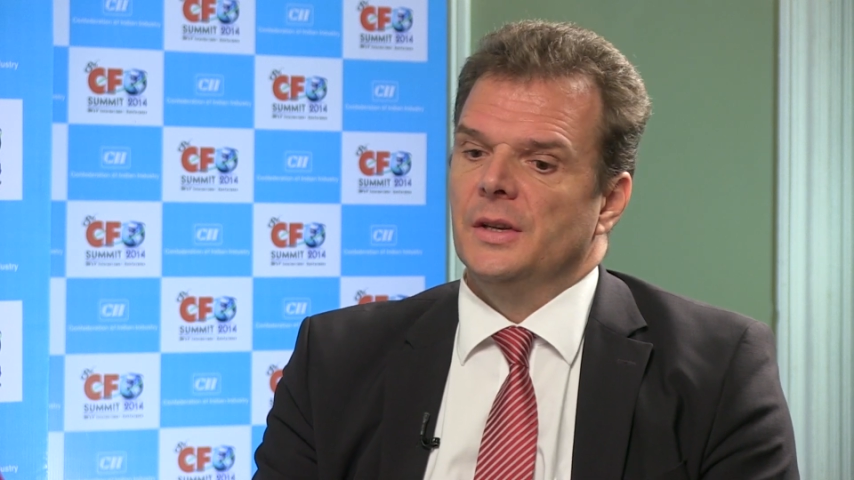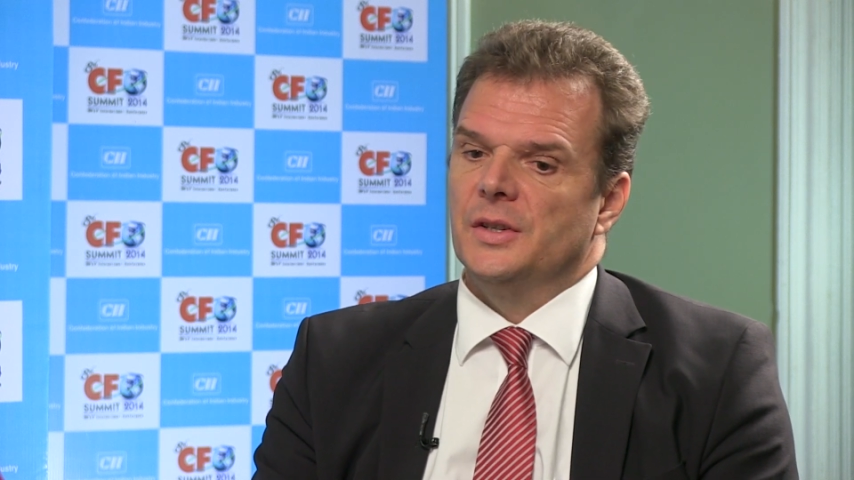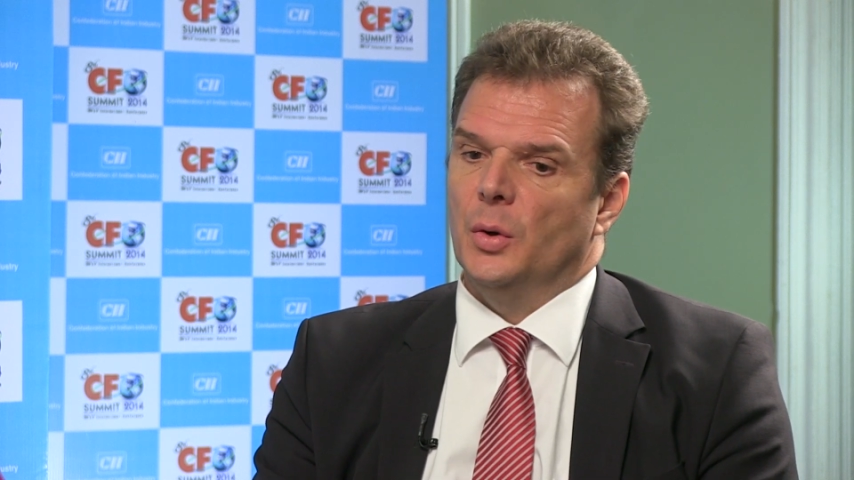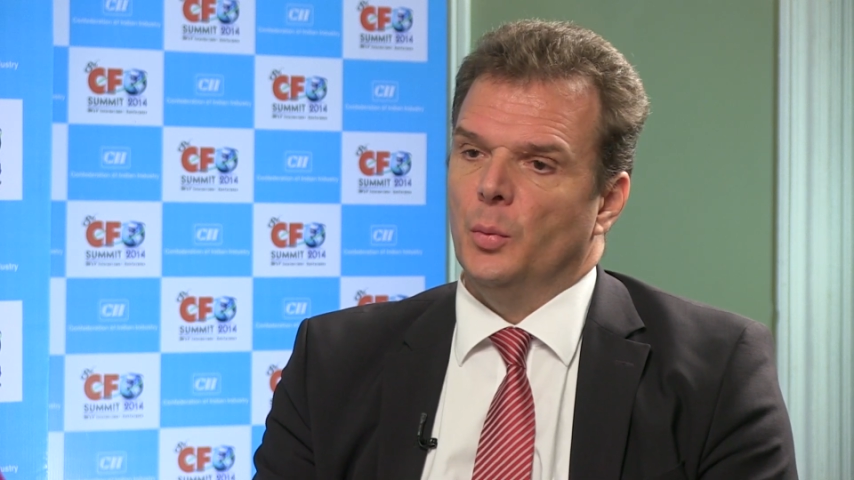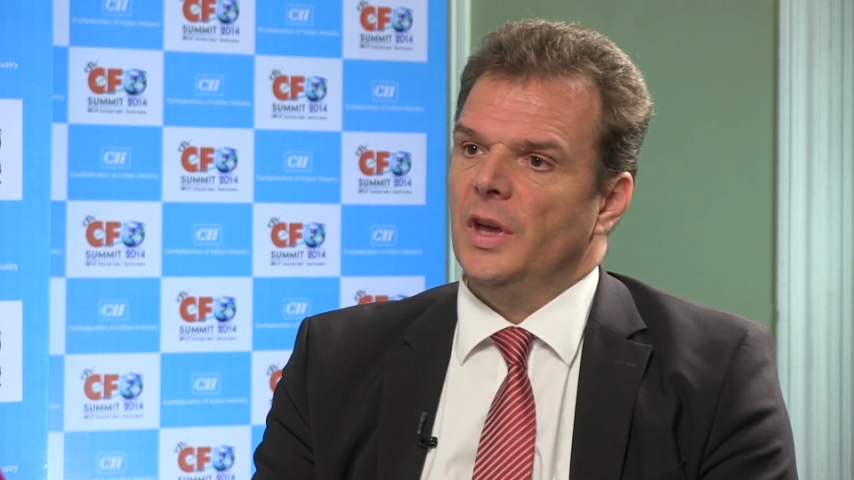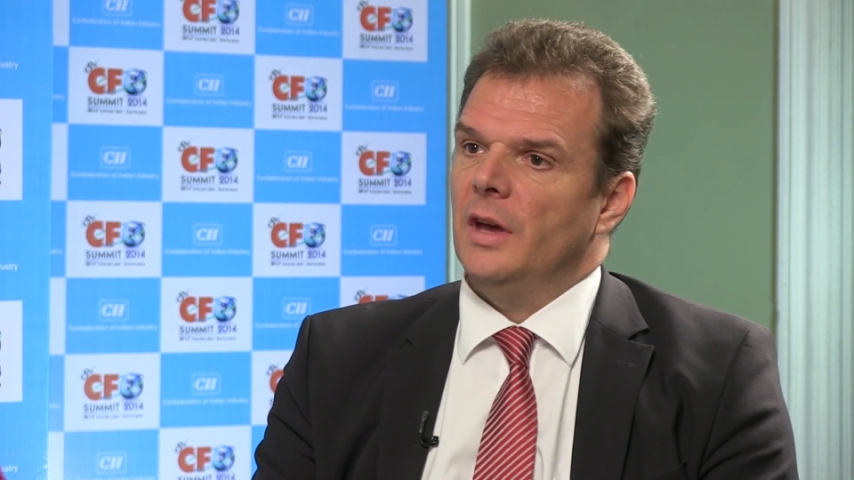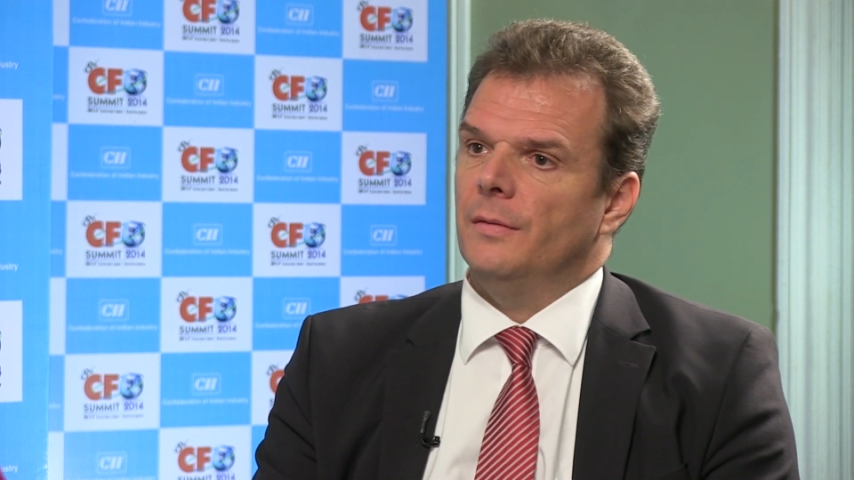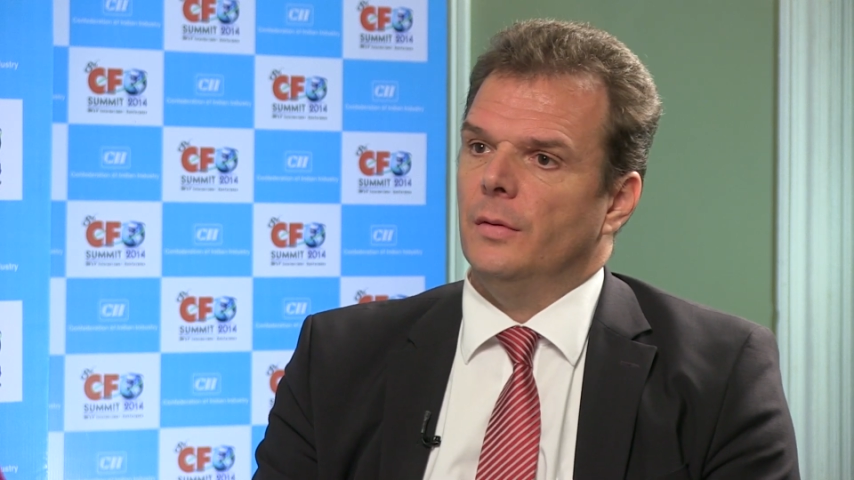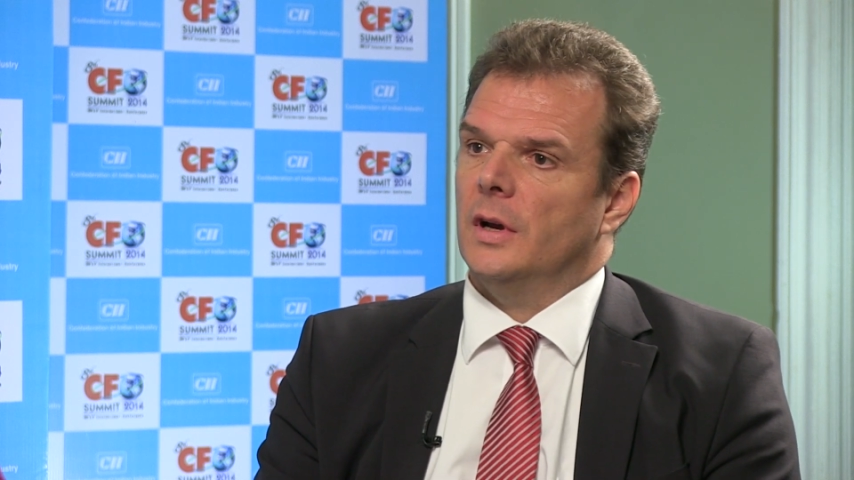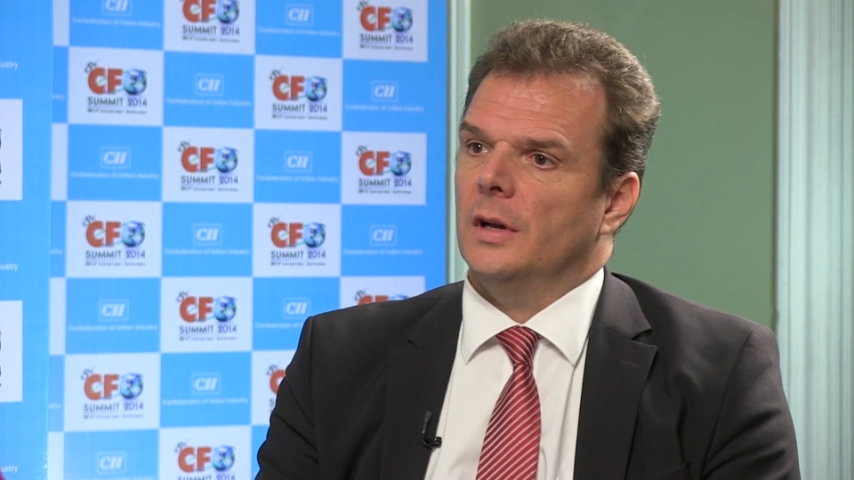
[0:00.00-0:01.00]
So we have
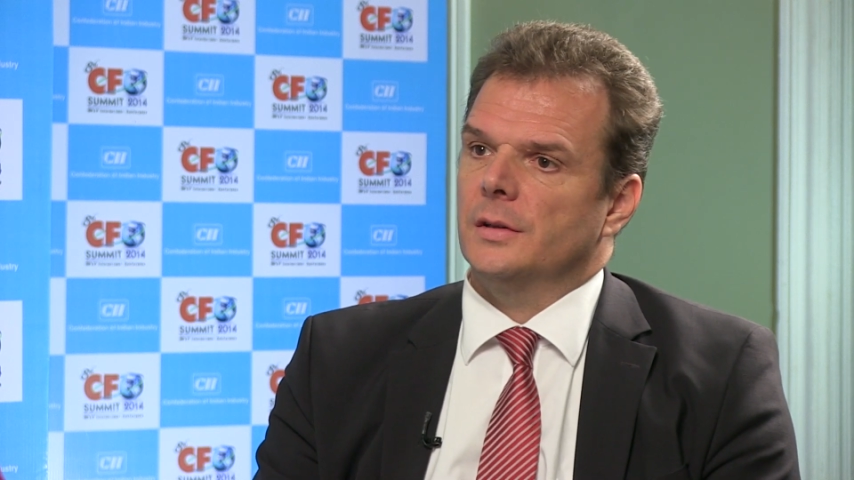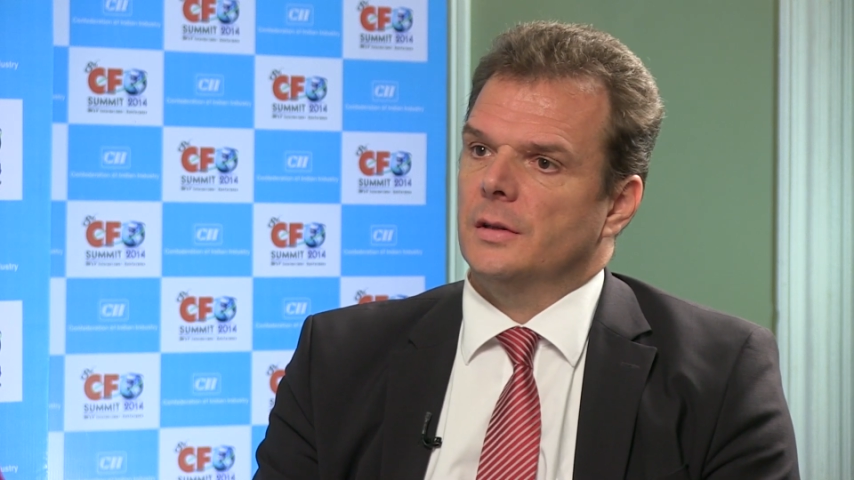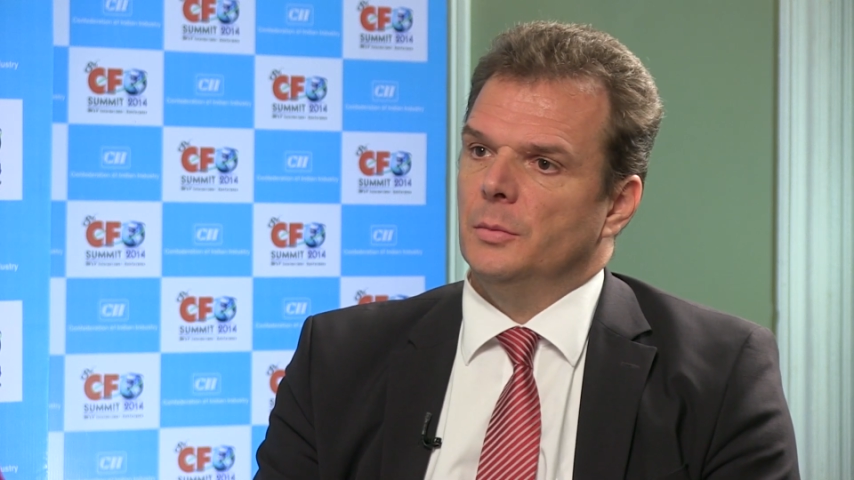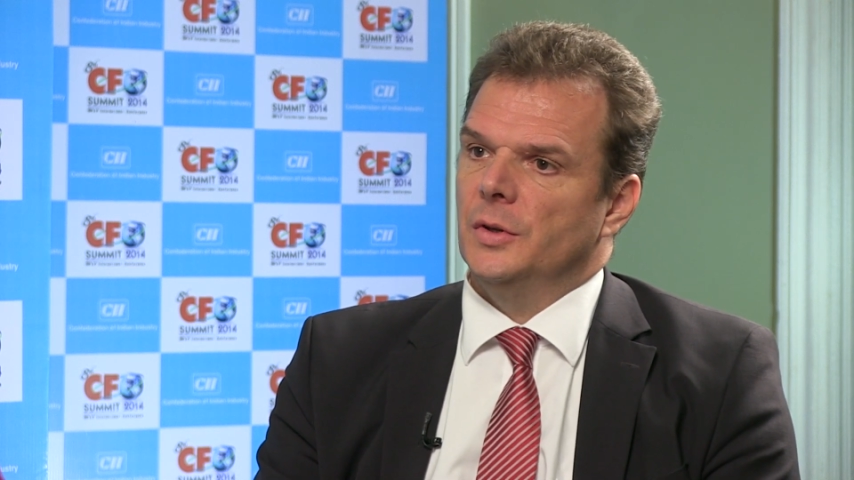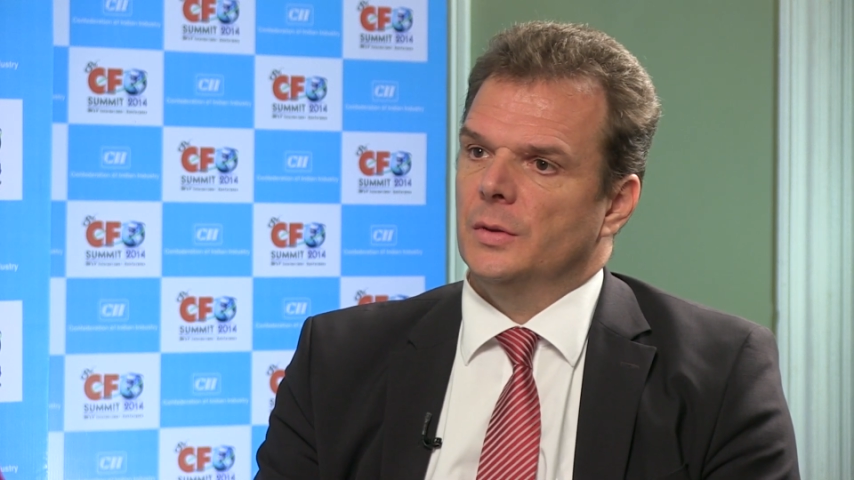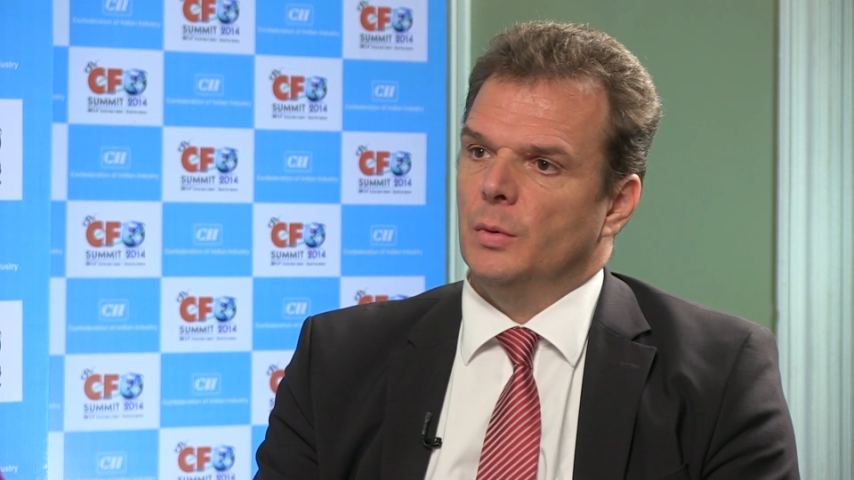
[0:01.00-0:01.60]
for customers